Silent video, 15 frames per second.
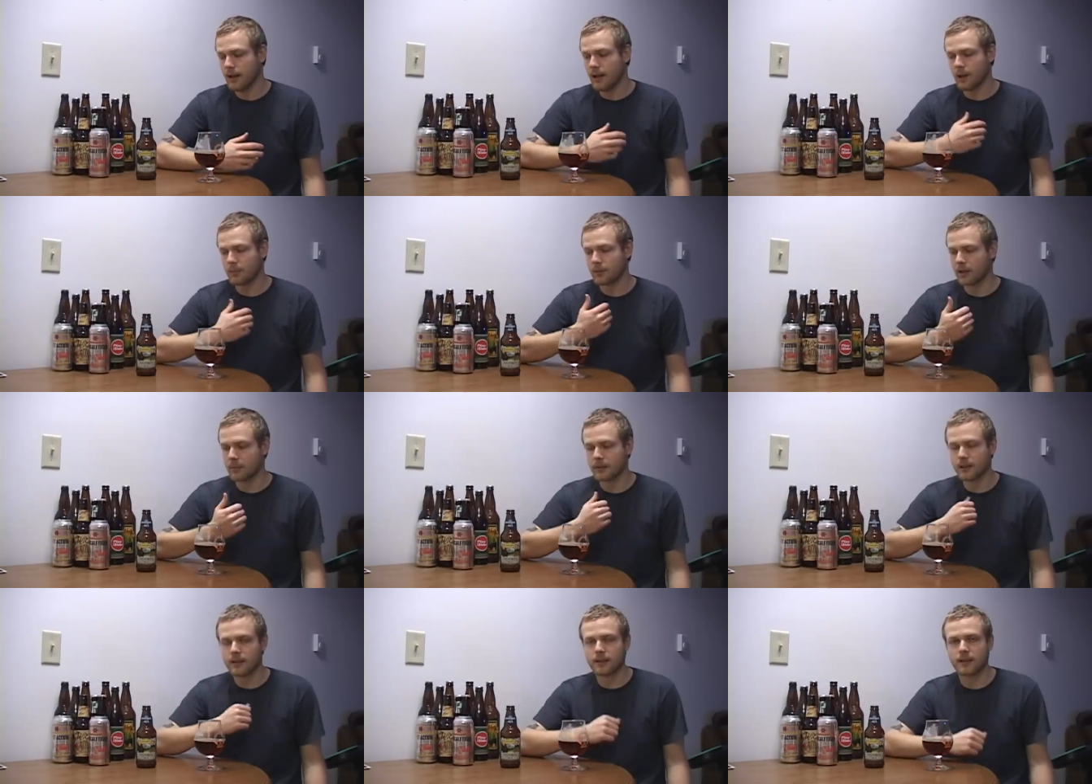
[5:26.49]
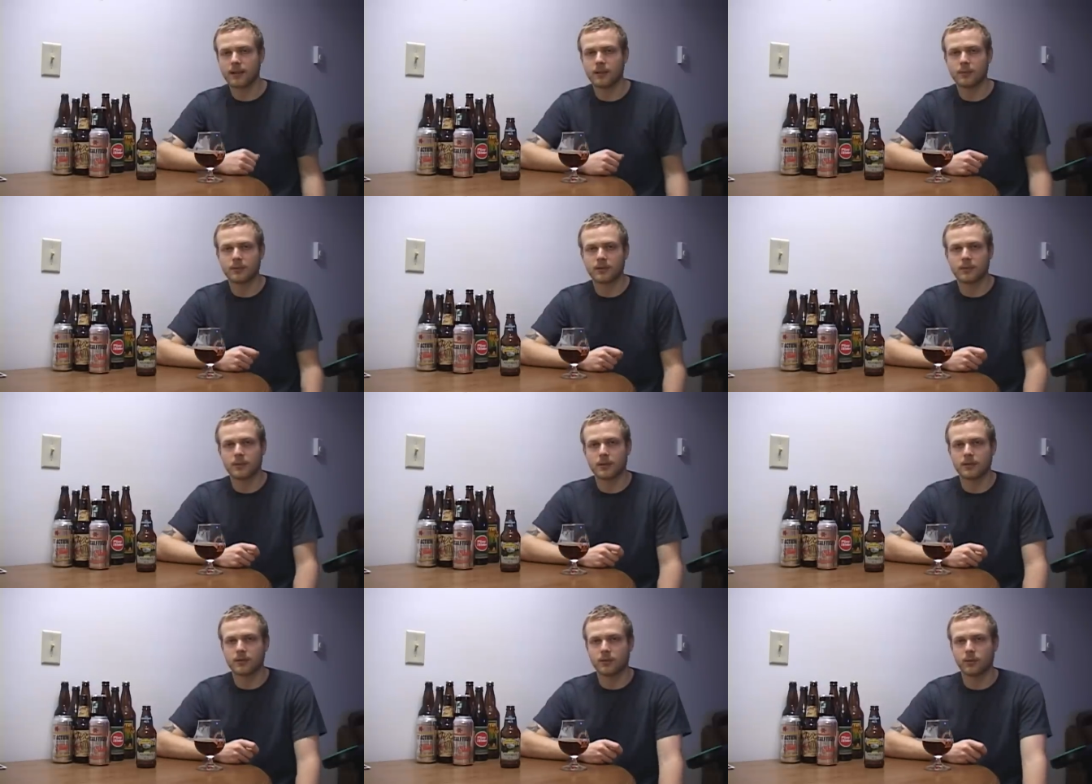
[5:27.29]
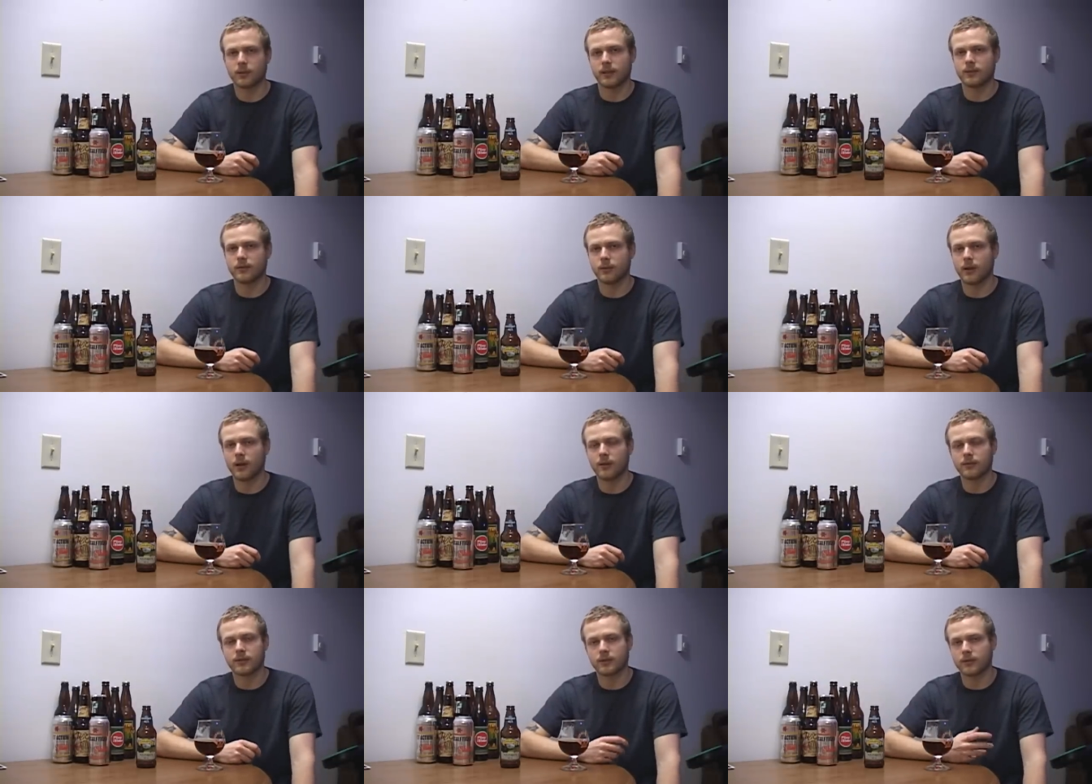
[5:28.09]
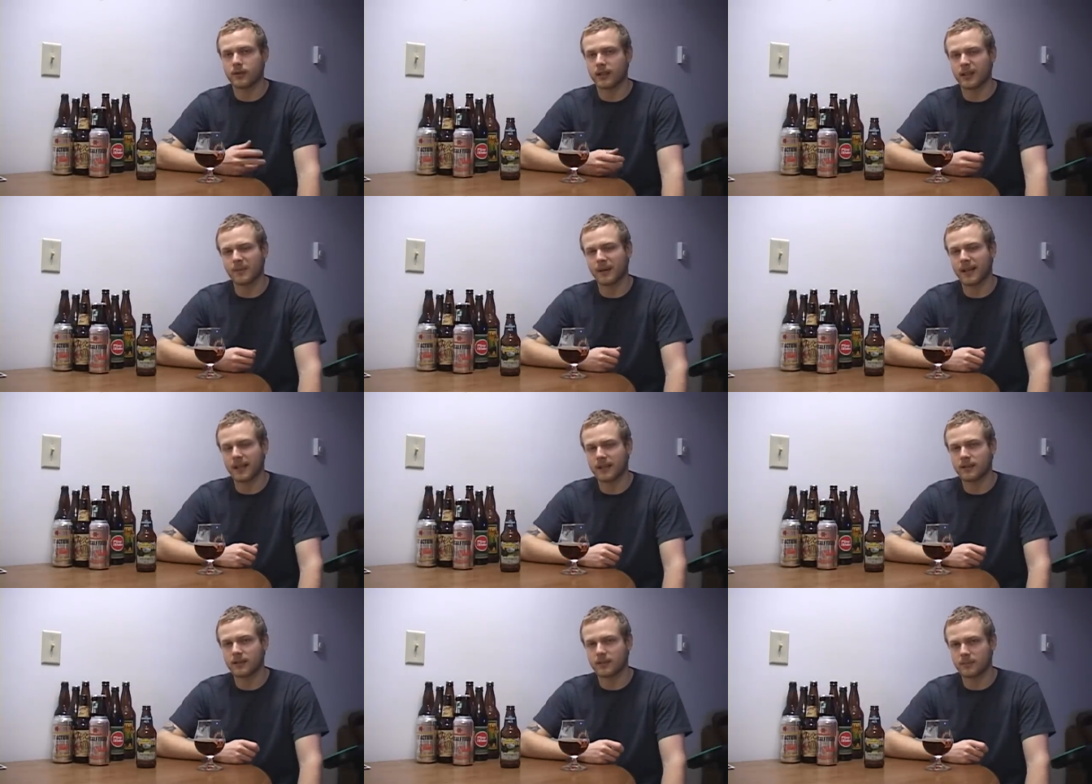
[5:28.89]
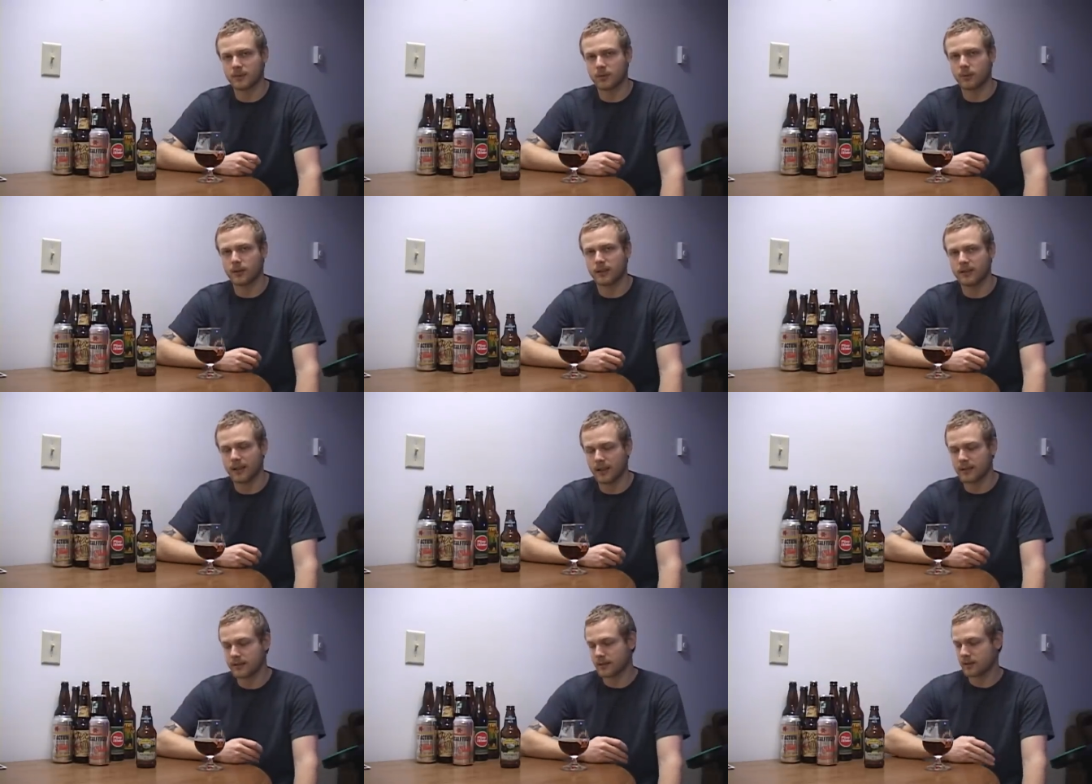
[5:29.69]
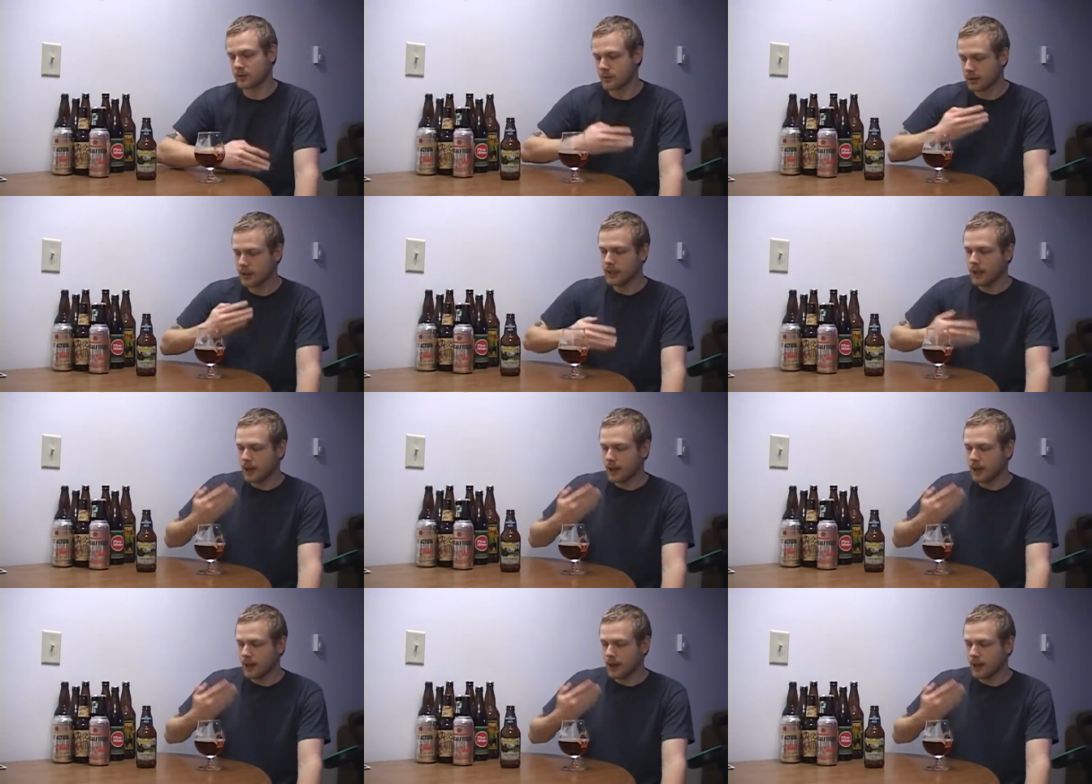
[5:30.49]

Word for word: I'm probably going to keep some of these 2012s and try to get my hand on some 2010s and do a,